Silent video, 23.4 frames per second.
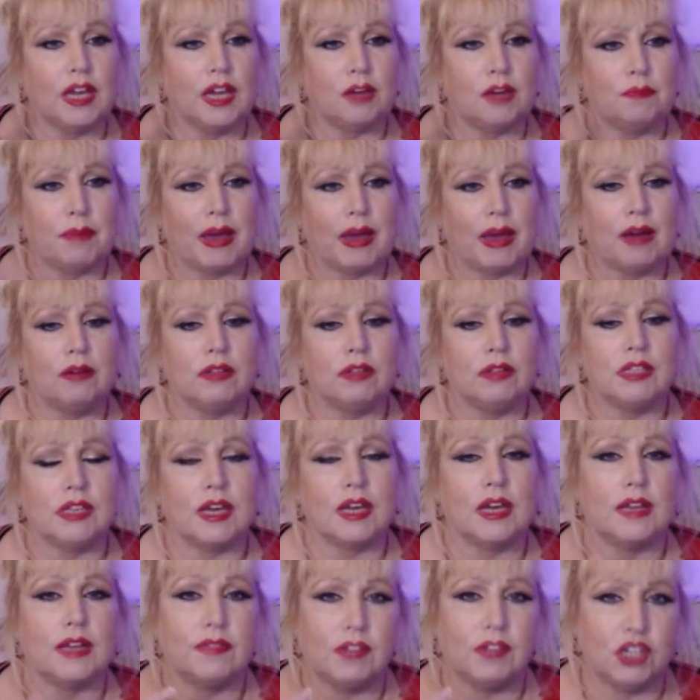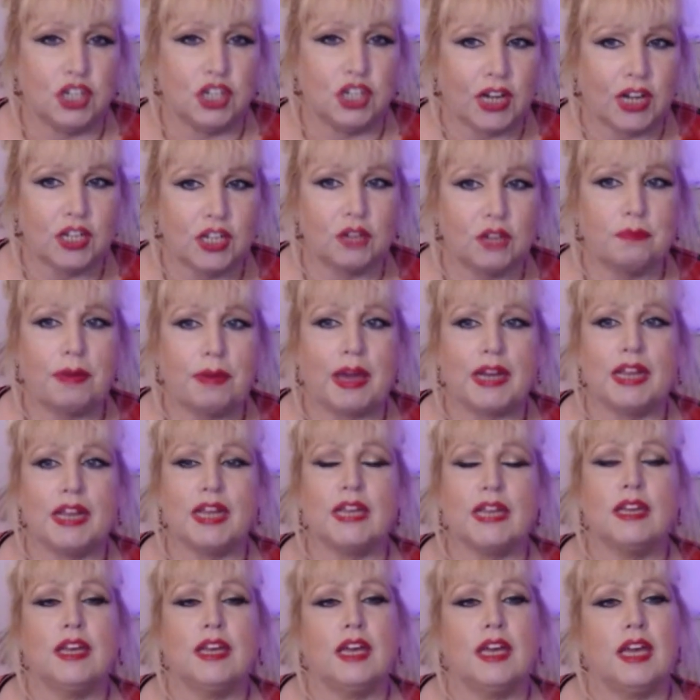about the shadow
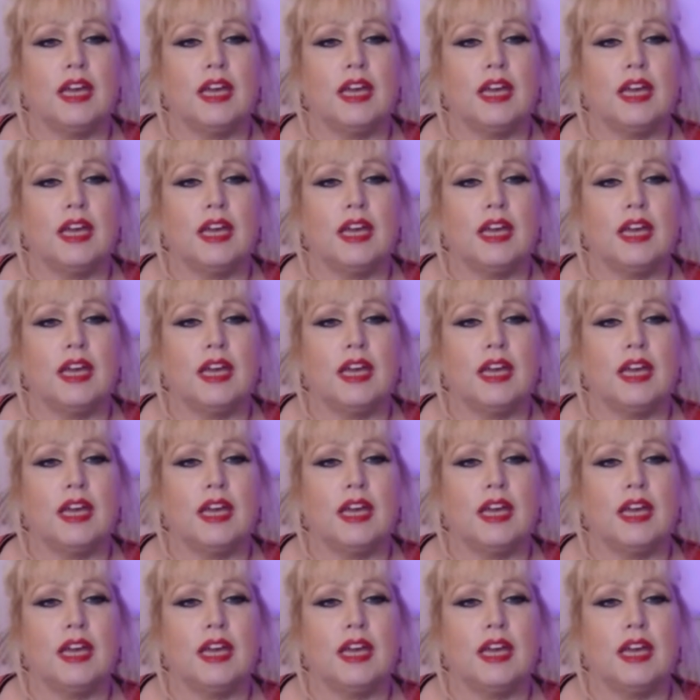banning,